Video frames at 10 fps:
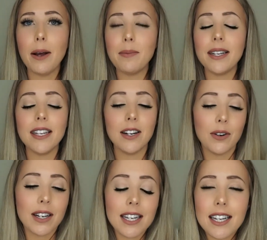You
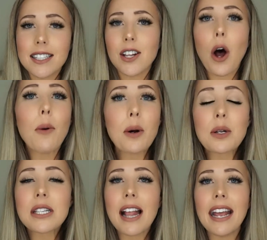know, it's
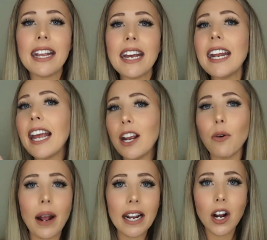almost like getting a
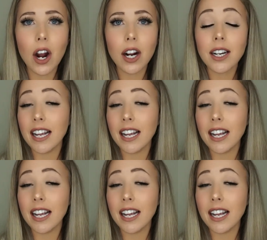credit card